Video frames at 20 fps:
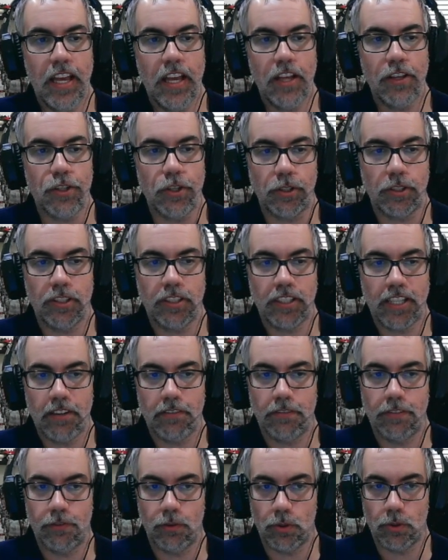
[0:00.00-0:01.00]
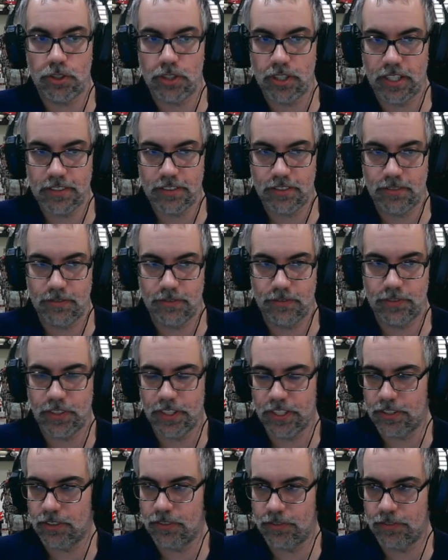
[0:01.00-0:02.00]
you could get 4 shots for
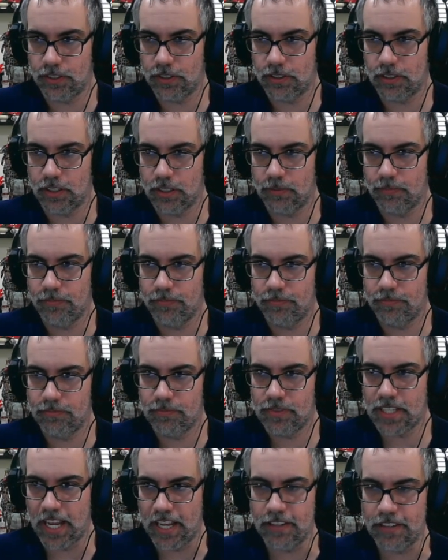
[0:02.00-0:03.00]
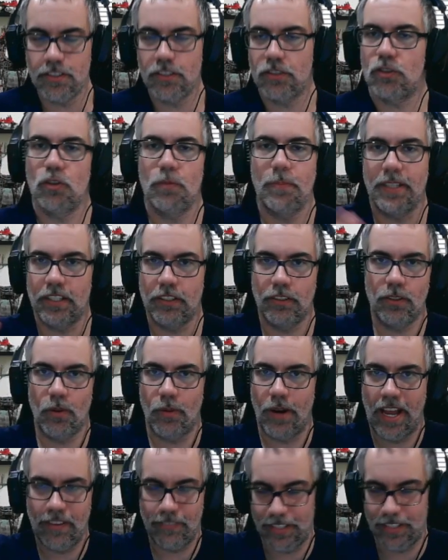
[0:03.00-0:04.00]
each of your stands, assuming you
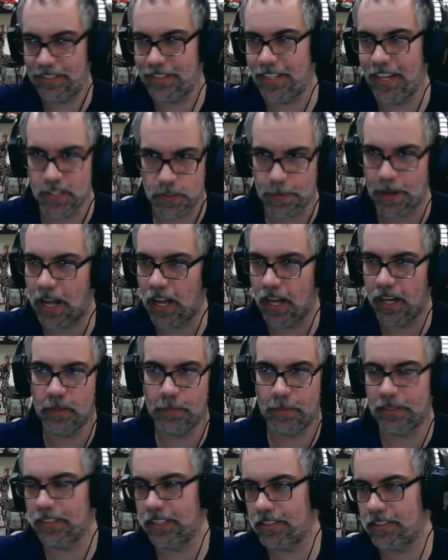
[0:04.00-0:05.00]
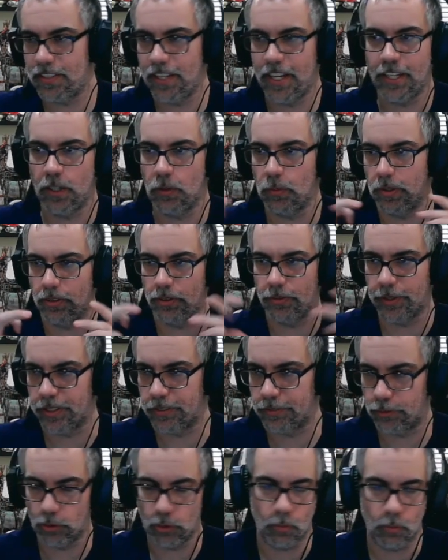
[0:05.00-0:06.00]
don't have any stands behind, but let's say you were 3 or
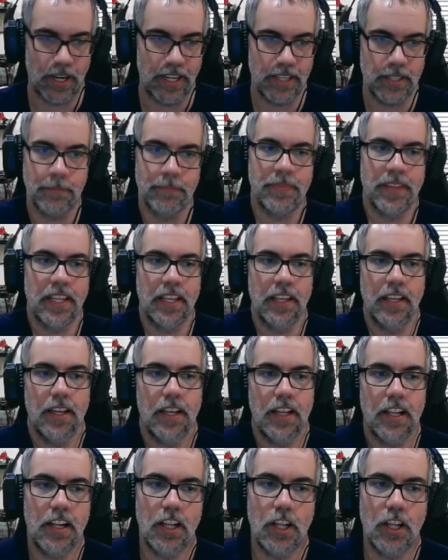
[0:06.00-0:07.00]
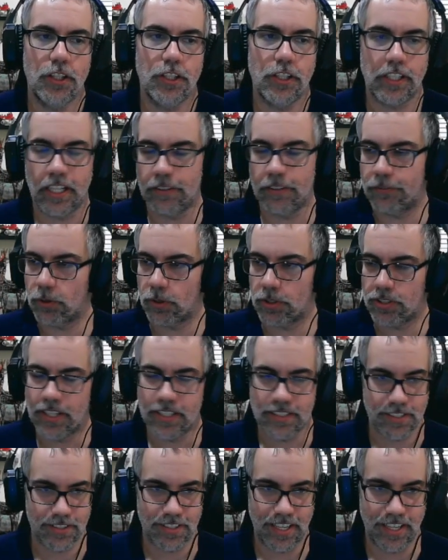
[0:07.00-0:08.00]
4 wide. You're going to get 4
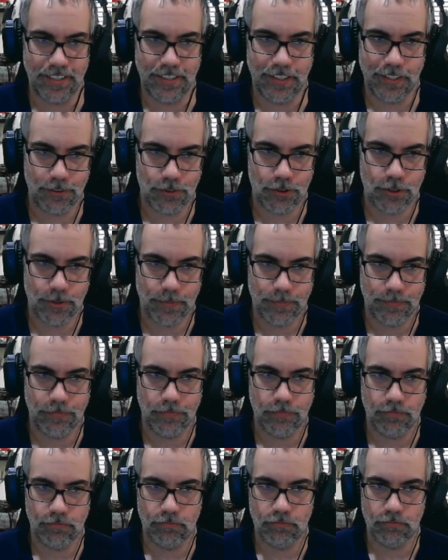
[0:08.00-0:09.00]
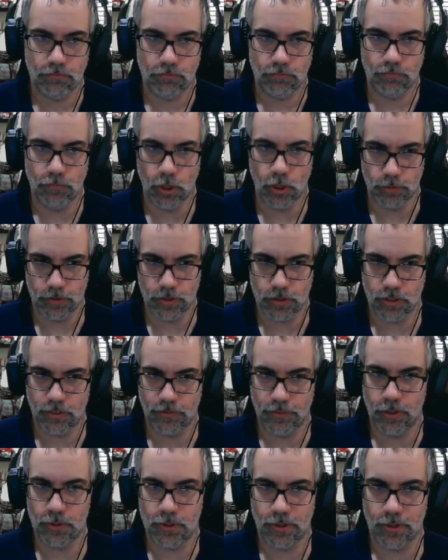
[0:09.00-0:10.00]
shots a stand each. No resolve
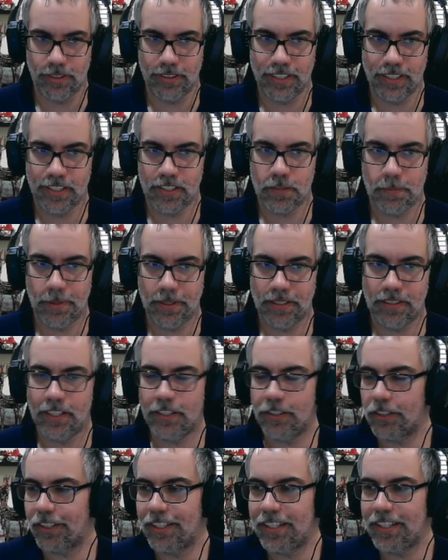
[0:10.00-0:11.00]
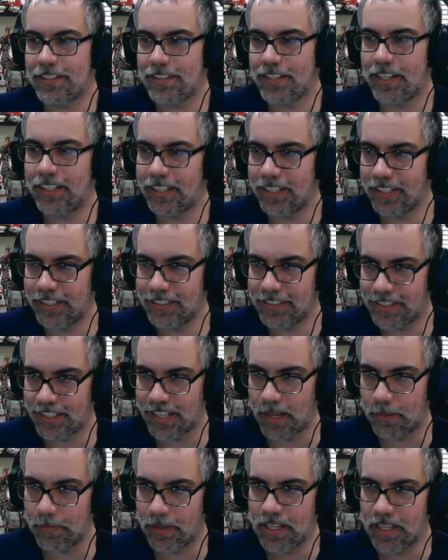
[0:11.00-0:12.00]
and those sort of things, but then you're going to insanity into
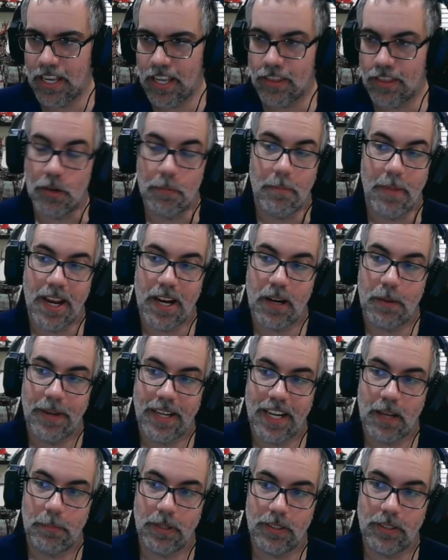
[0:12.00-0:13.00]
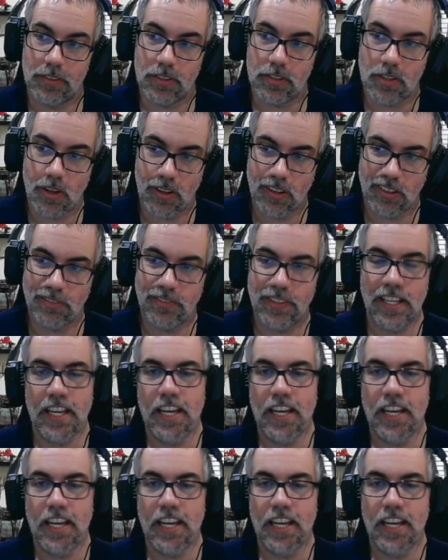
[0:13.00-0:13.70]
them. There may or may not be a resolve.